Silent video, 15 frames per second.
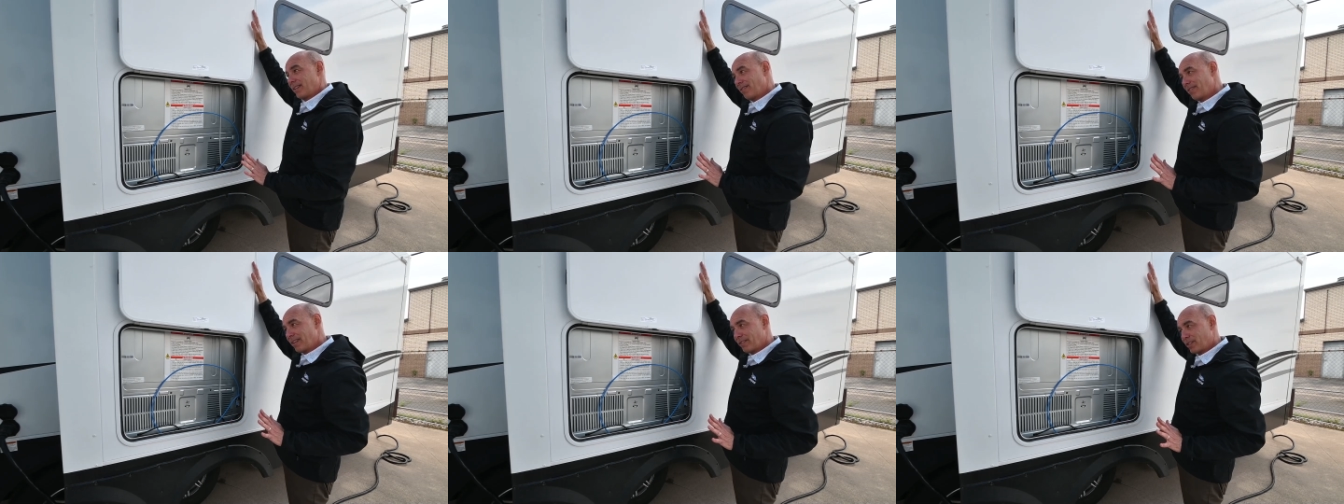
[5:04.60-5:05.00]
You
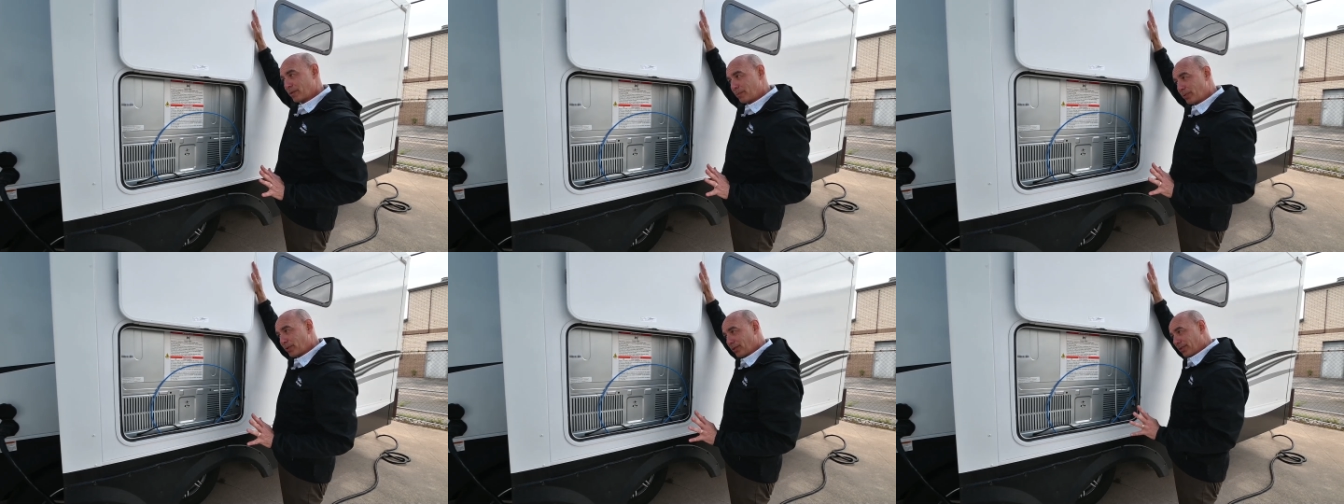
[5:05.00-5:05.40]
don't have to
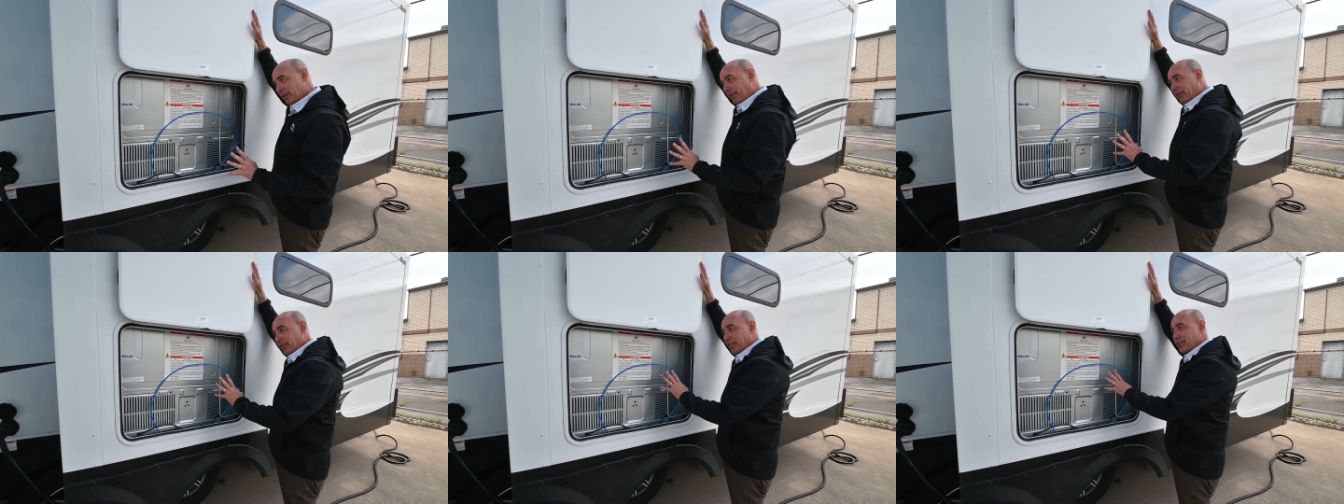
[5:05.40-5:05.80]
pull
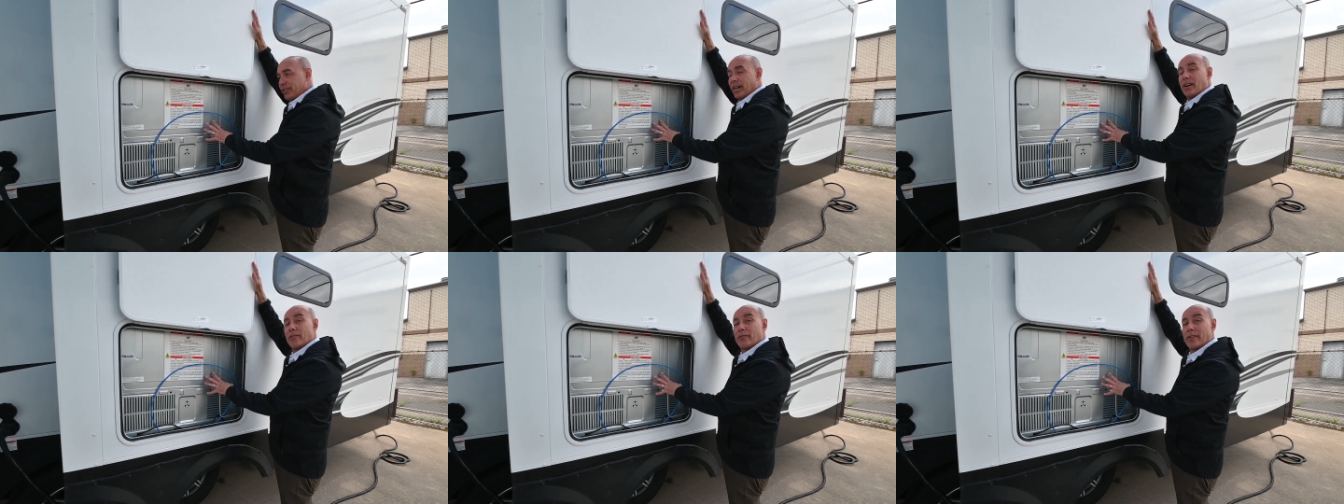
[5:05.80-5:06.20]
the fridge
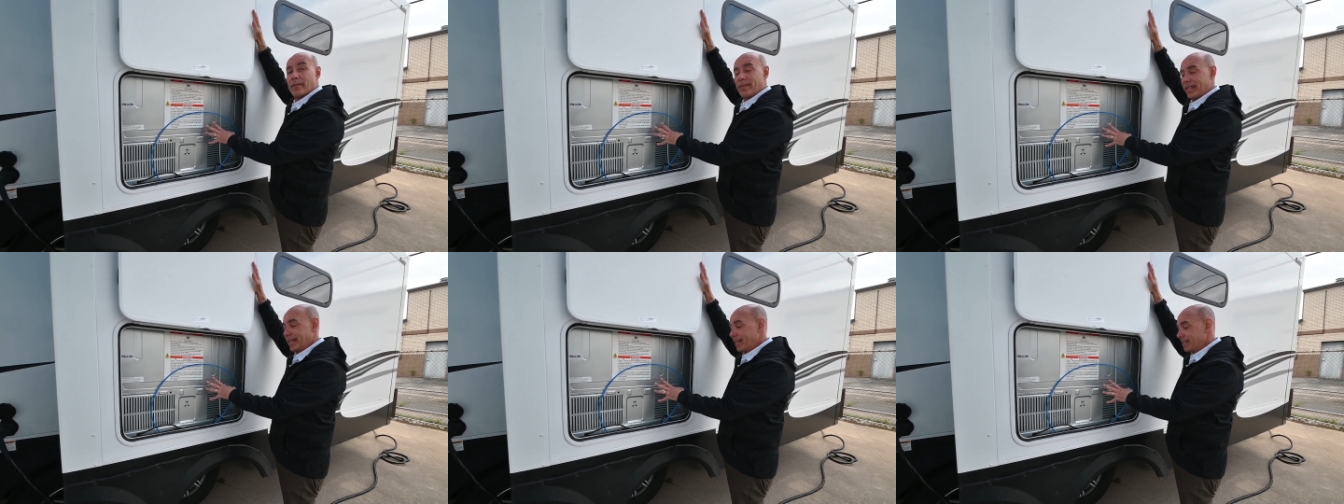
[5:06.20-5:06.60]
out
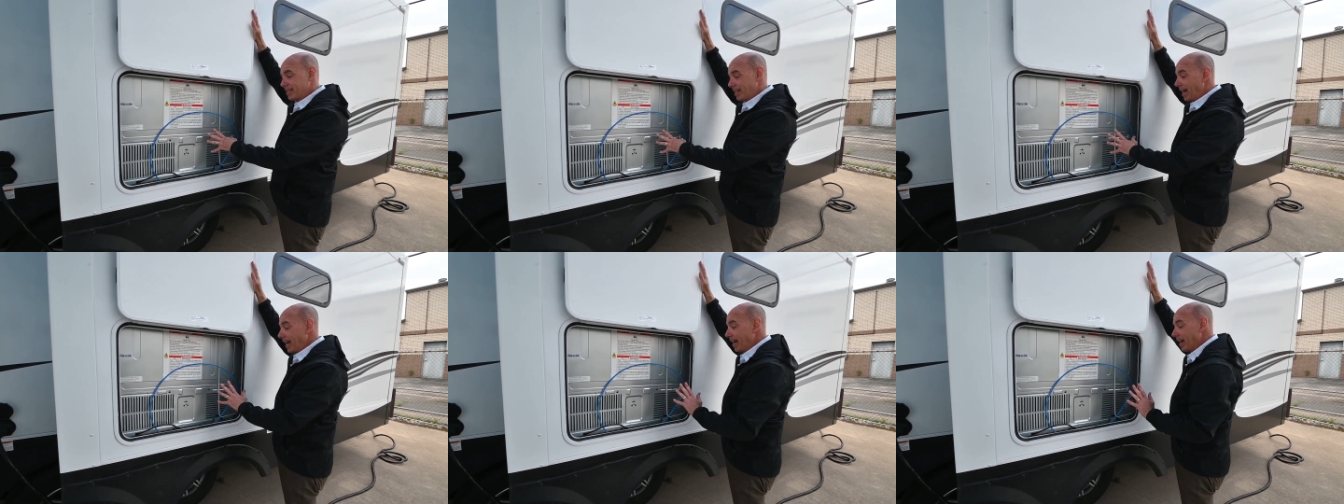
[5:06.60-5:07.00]
from the
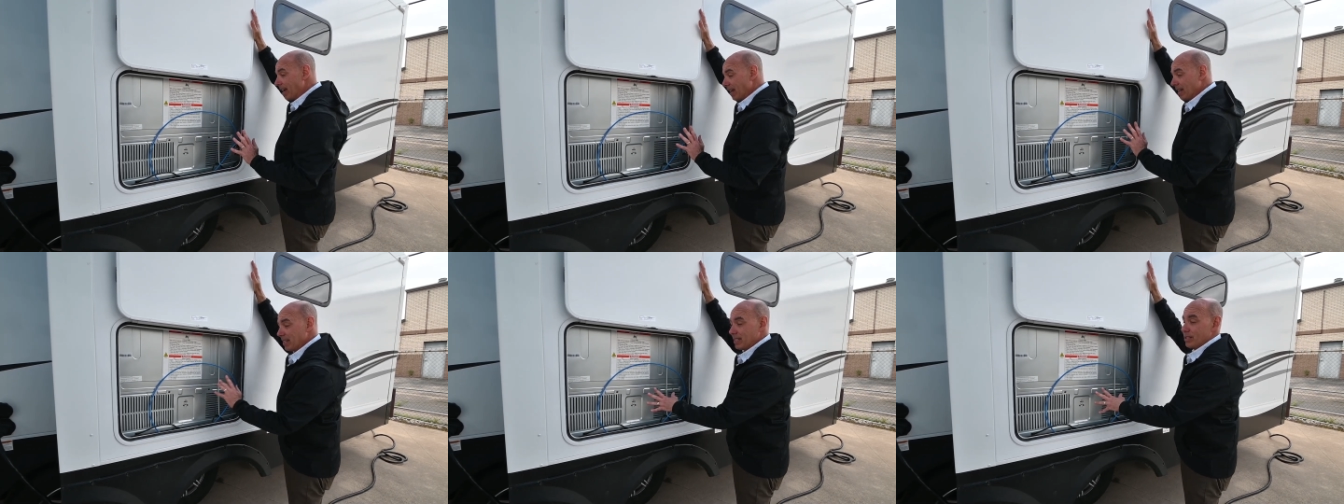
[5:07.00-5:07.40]
inside.
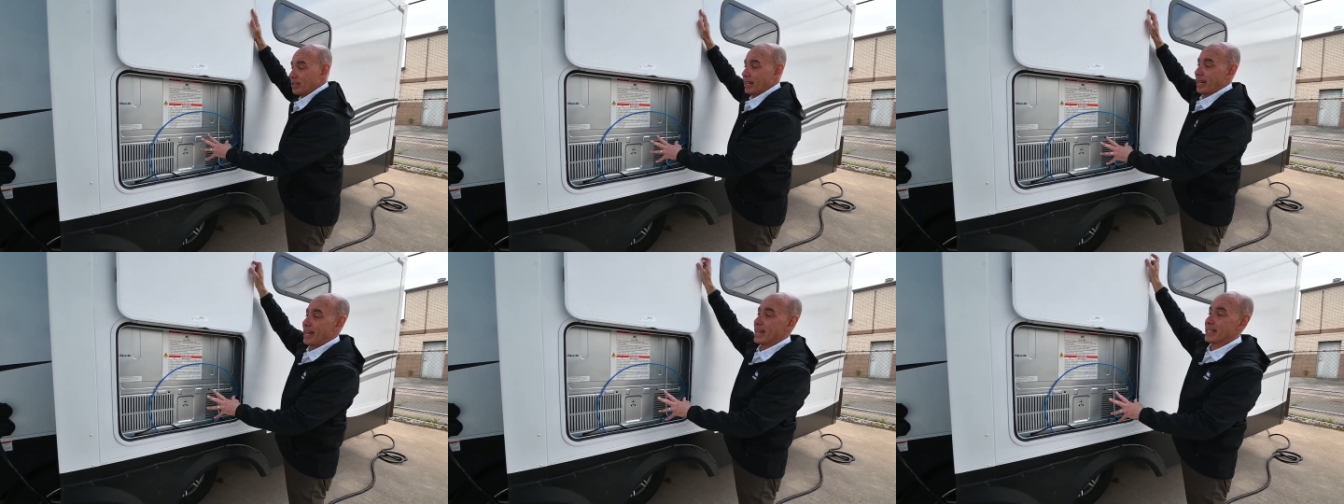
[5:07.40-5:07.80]
You
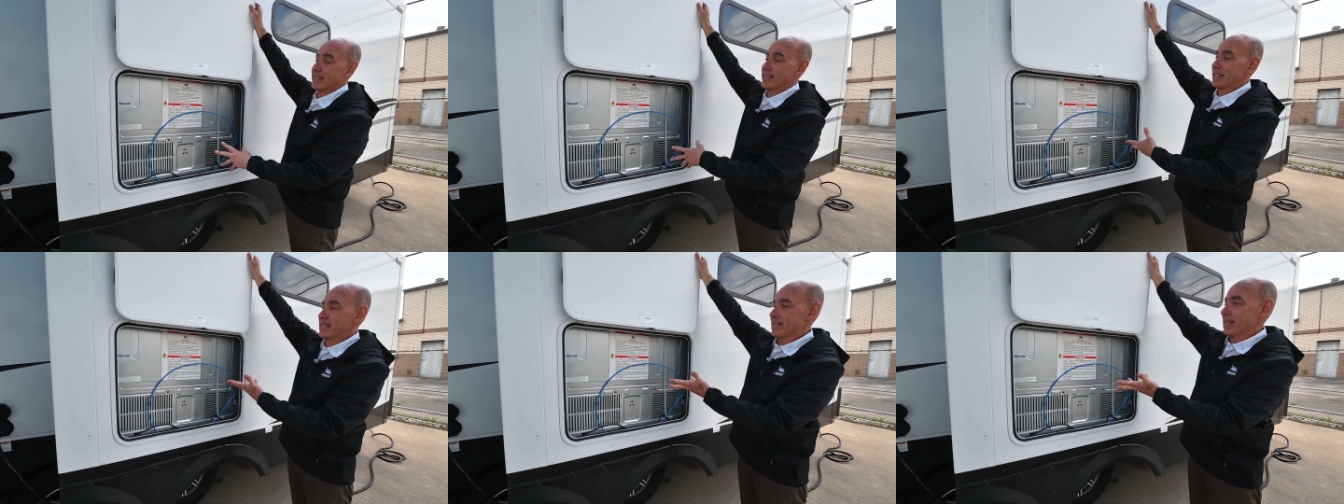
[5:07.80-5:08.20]
can
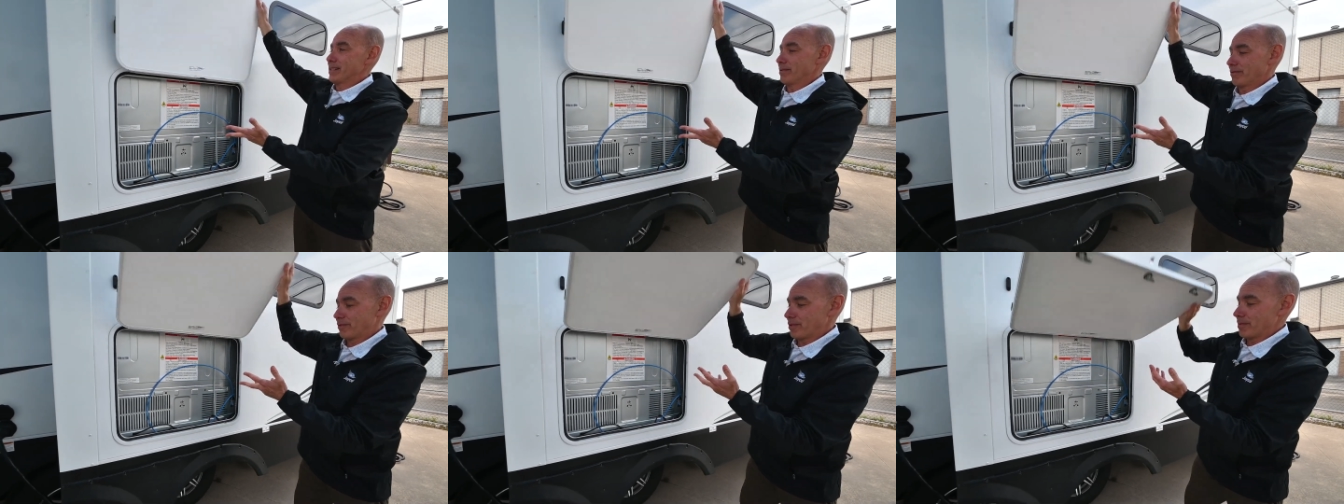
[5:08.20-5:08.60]
access it
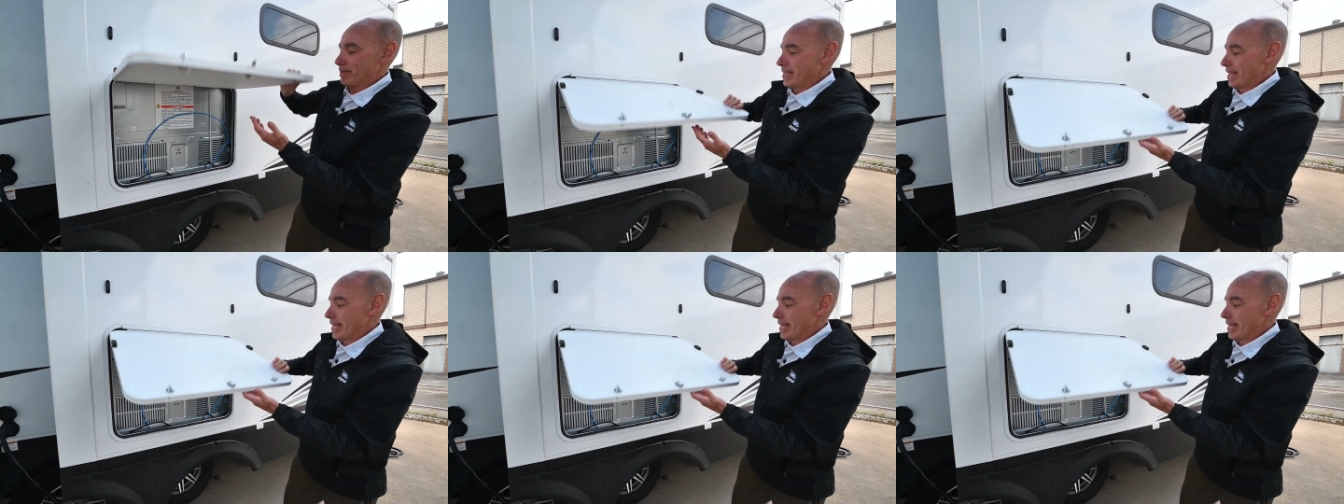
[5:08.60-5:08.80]
from